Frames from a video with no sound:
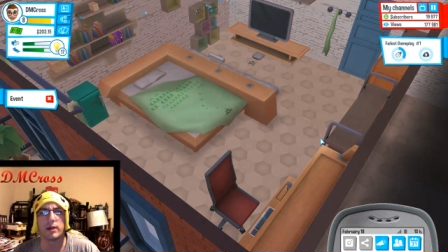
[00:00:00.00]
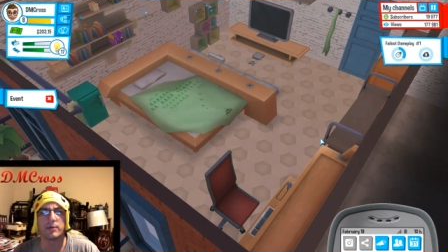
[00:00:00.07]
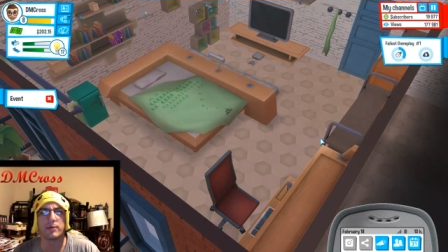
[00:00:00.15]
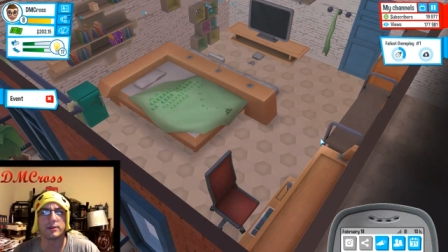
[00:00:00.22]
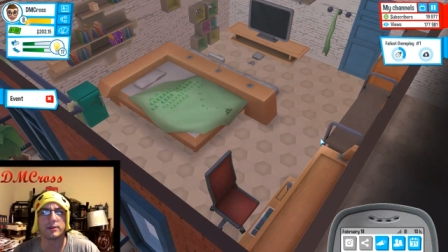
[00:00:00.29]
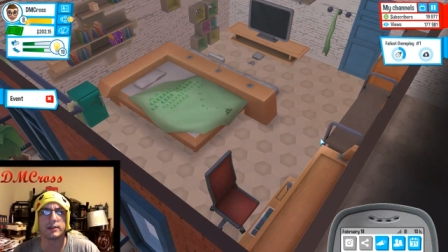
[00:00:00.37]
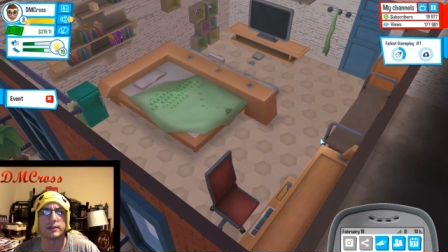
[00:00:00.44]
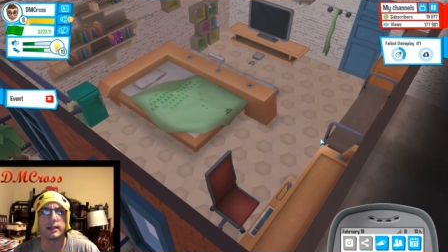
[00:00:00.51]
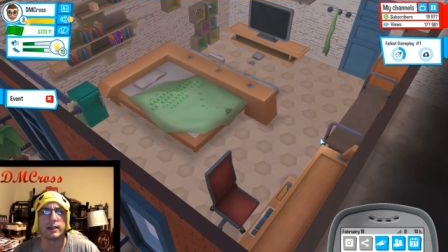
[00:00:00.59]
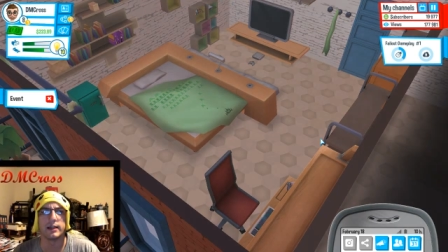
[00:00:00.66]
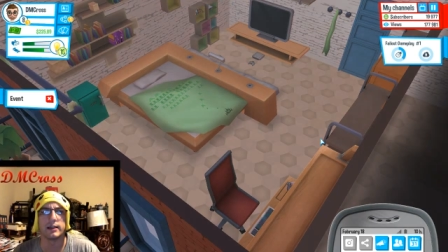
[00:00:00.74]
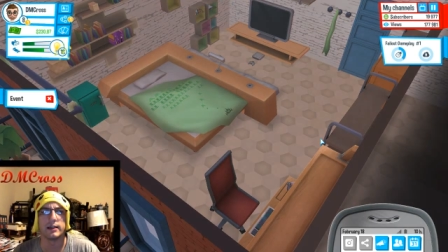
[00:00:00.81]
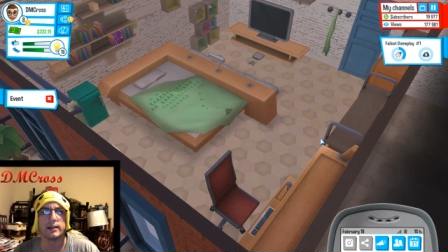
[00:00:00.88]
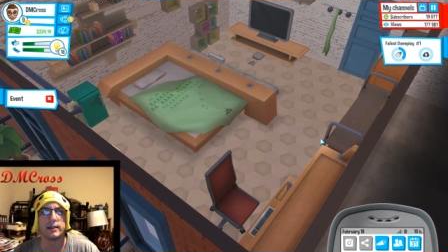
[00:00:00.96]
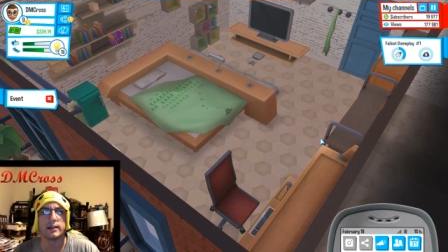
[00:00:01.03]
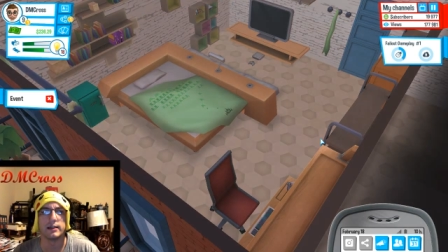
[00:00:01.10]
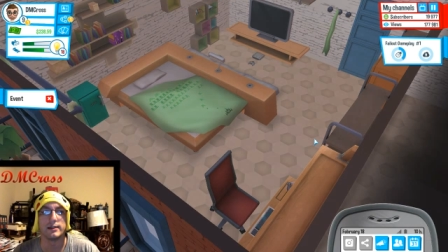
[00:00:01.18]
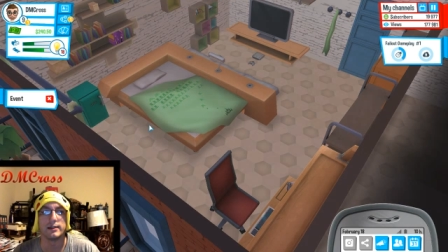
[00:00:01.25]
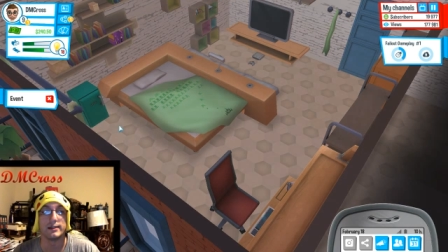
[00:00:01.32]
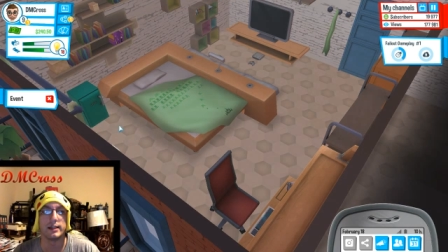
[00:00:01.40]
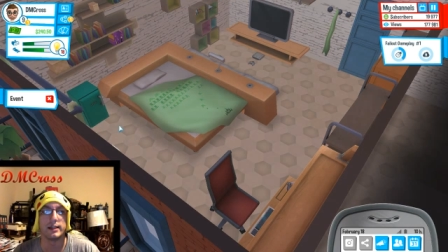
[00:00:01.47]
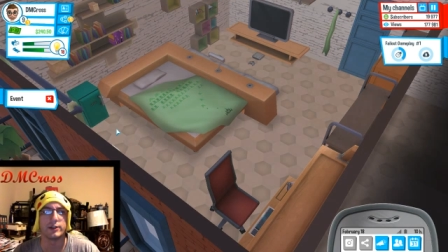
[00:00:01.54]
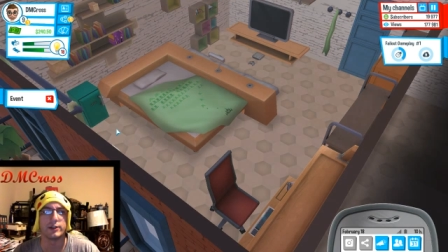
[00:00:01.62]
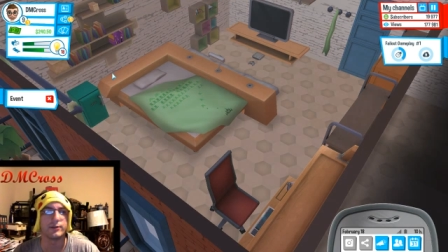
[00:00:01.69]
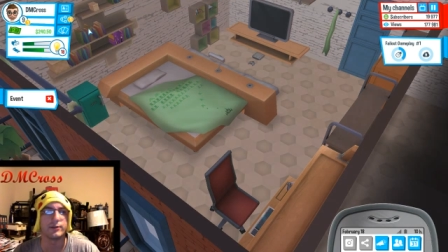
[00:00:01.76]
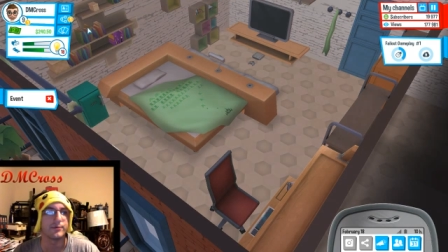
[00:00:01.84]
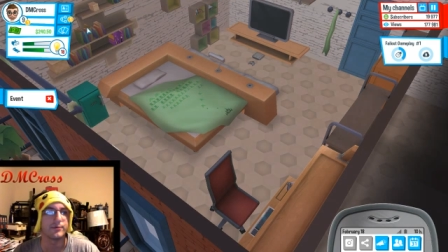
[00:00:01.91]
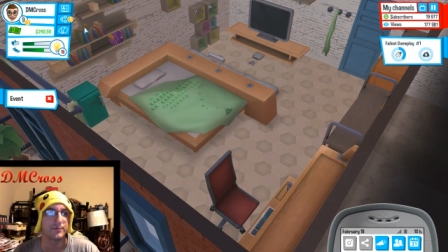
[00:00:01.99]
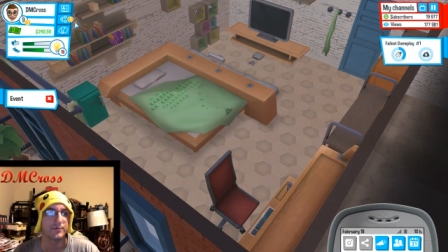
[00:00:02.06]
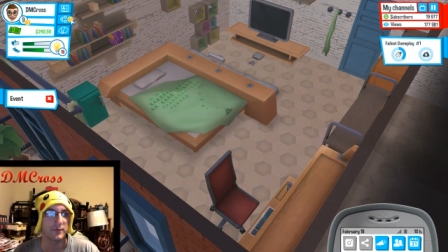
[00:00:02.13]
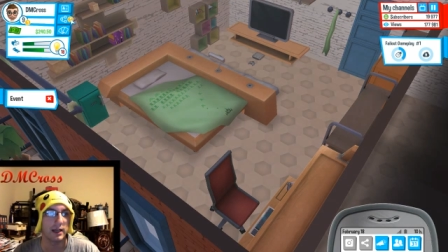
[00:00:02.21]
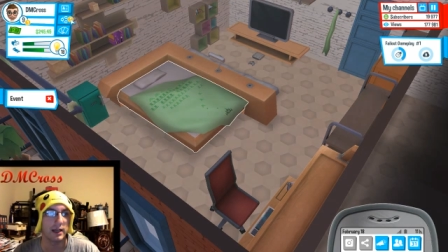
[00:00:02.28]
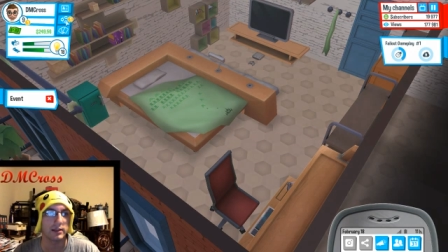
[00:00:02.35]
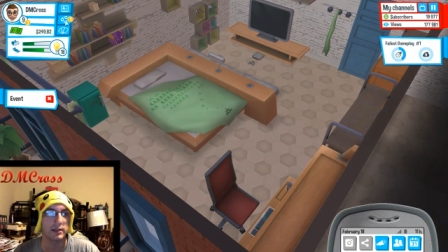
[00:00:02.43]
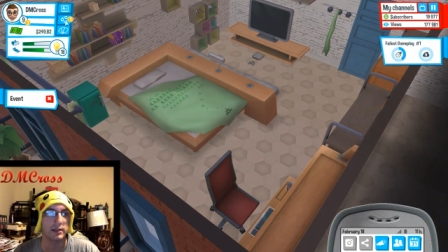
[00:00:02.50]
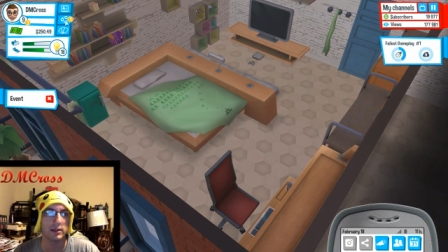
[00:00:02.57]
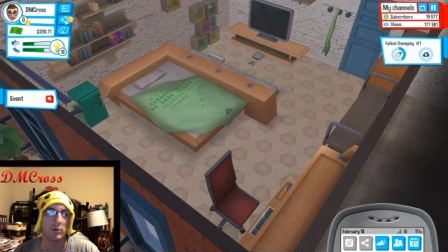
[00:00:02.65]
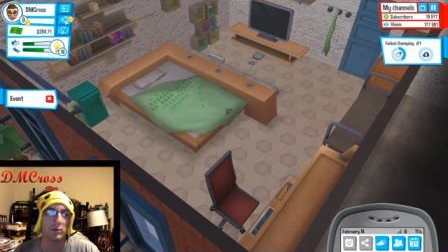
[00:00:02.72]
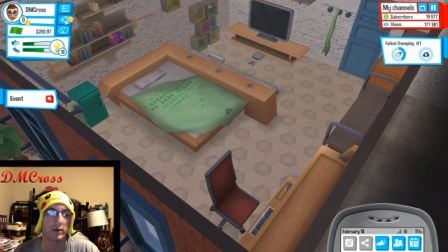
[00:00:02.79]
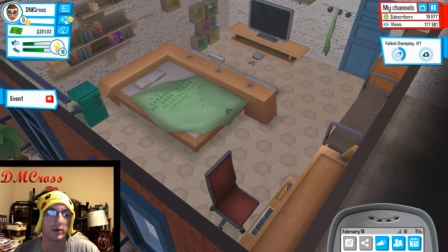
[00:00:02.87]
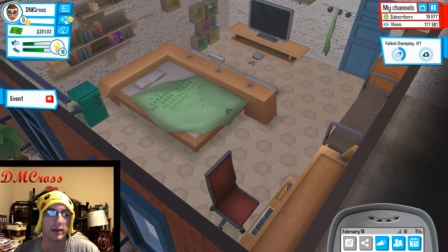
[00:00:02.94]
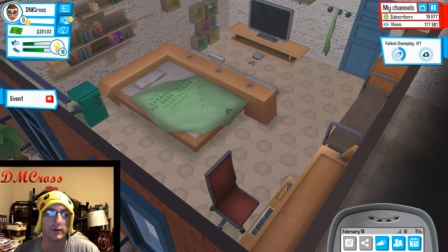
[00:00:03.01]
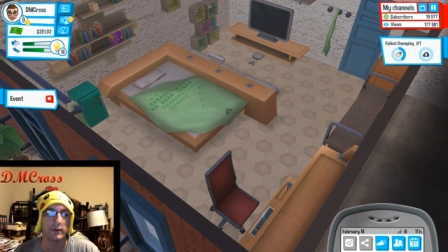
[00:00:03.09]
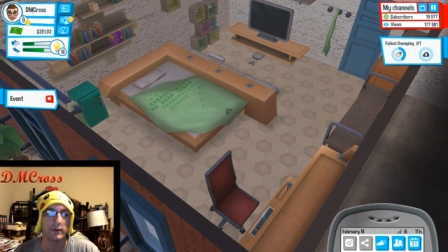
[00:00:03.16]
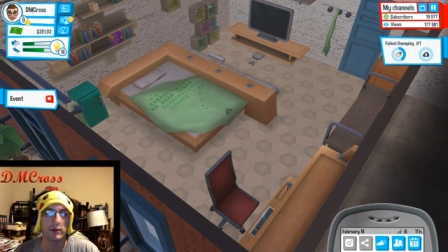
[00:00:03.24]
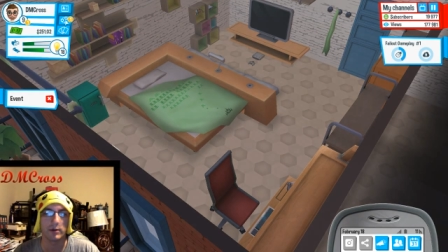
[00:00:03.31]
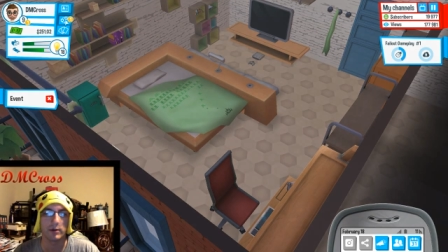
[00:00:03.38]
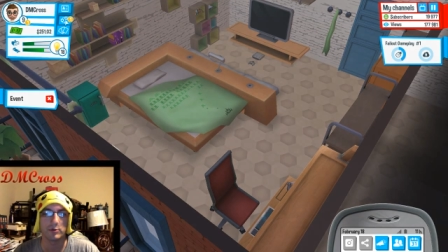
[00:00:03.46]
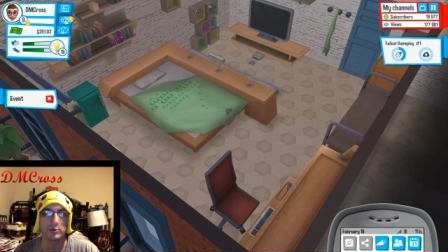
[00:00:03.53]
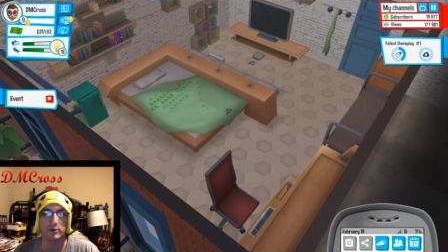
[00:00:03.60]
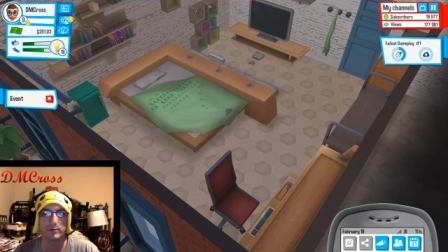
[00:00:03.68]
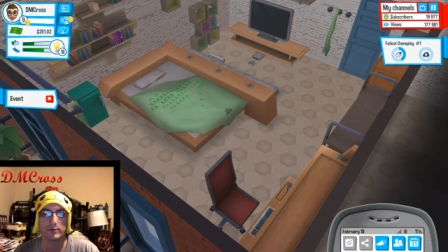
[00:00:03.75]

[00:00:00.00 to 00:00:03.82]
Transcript: was a teenager, I actually did work at a video game store.